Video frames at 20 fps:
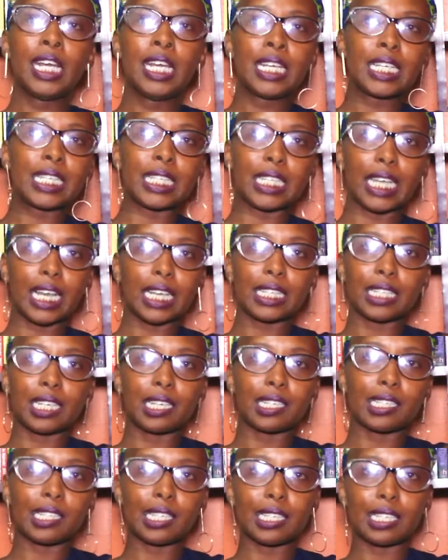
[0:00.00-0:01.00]
sex and
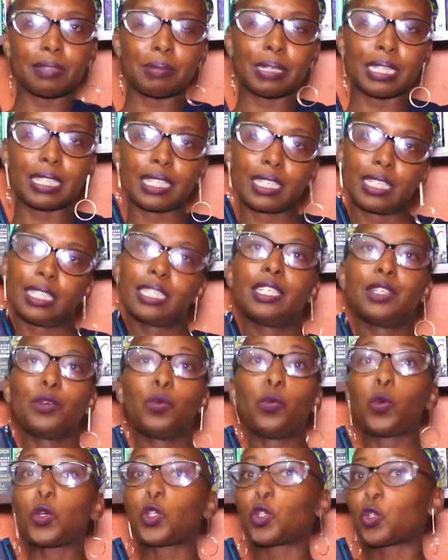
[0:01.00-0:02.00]
intimacy,
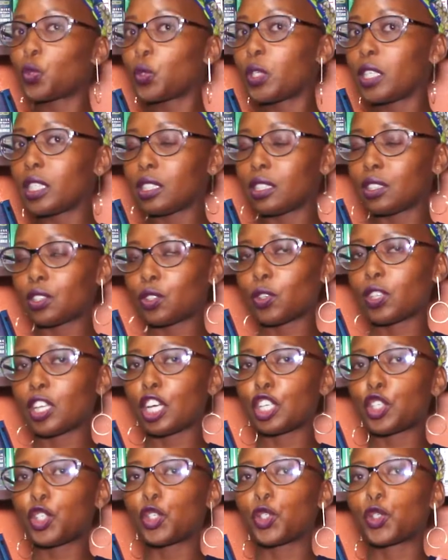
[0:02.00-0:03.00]
was ruined so that
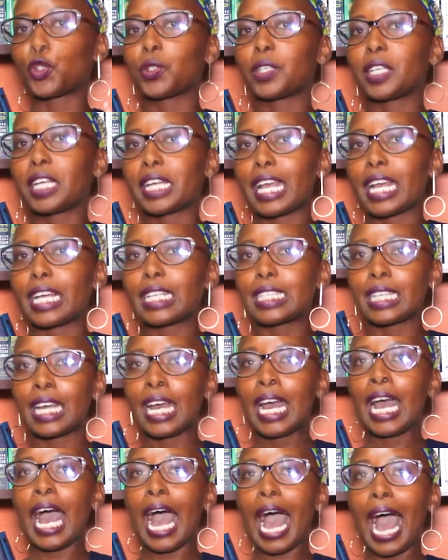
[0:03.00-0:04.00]
you could get
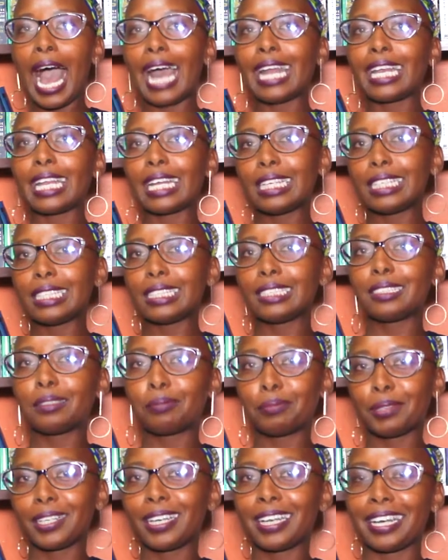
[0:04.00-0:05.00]
an
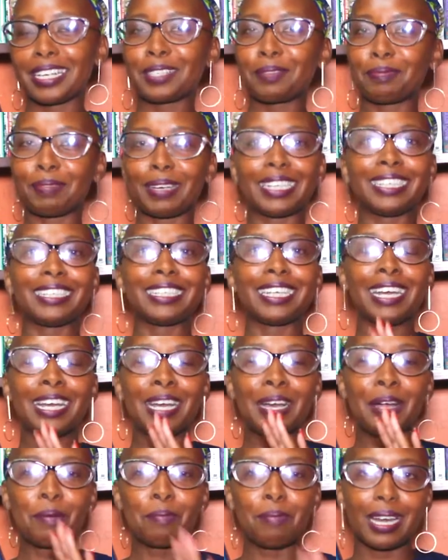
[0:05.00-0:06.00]
eligible husband.
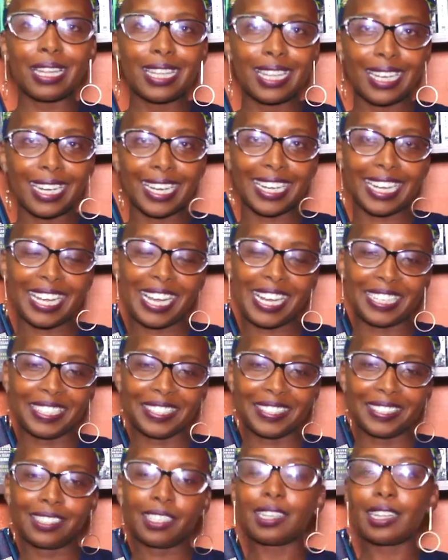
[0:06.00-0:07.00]
But then again,
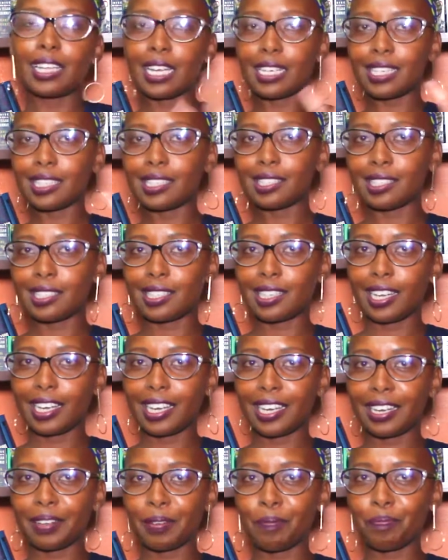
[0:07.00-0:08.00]
that is
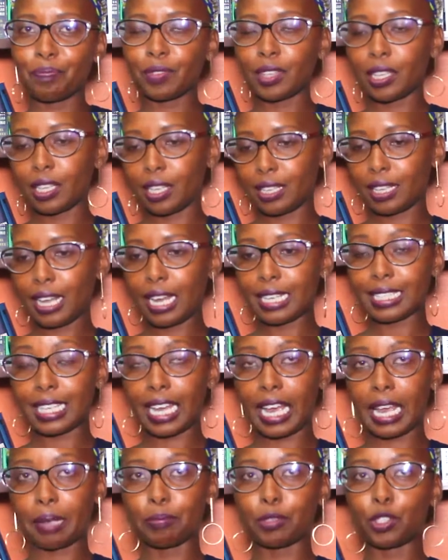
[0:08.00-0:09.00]
that
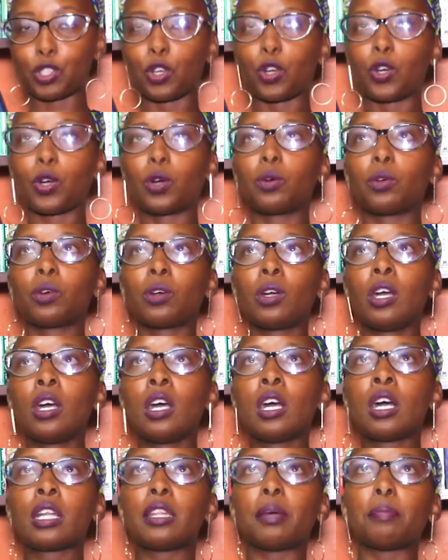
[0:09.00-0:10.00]
time. So
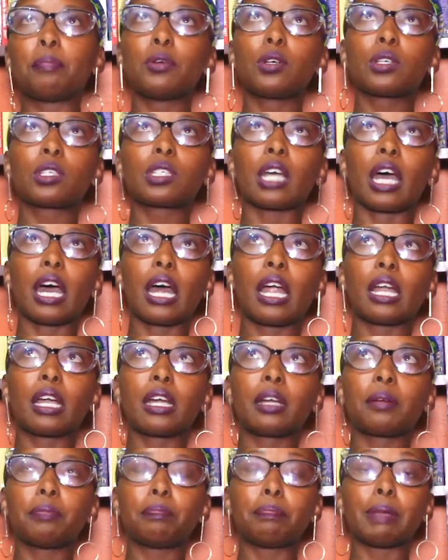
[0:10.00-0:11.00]
the books are
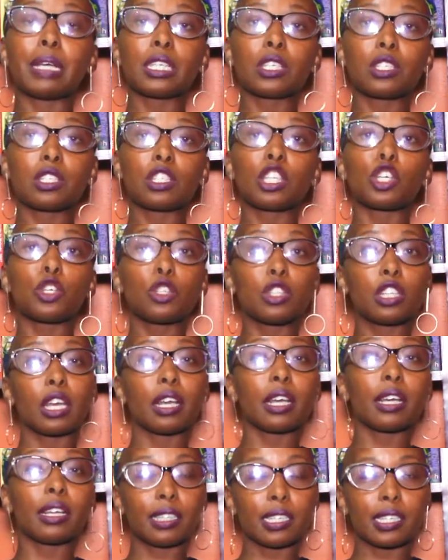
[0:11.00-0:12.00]
best,
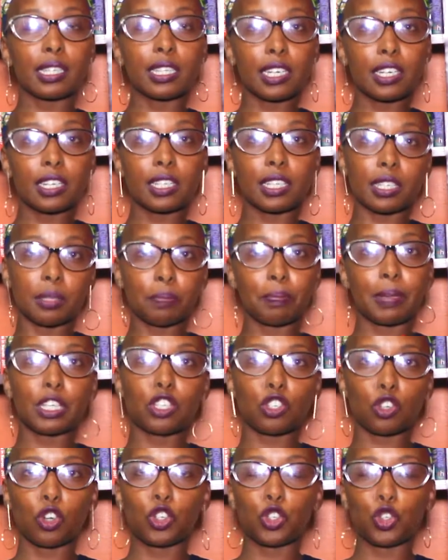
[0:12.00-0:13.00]
the series is based
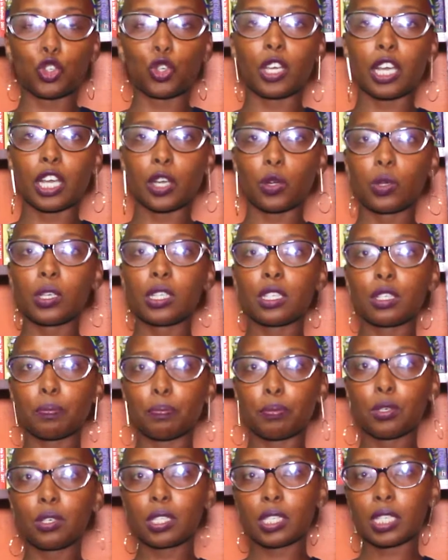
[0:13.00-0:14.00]
on Julia Quinn's
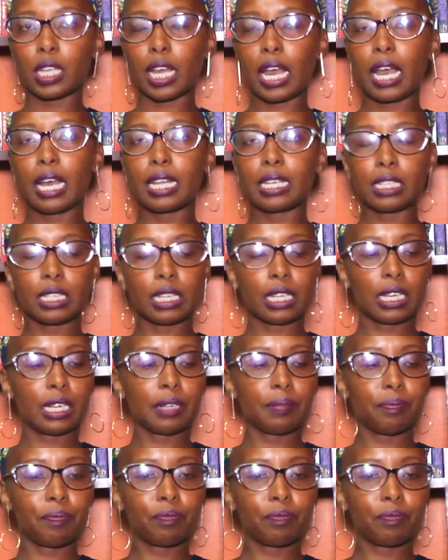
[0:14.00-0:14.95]
books, and there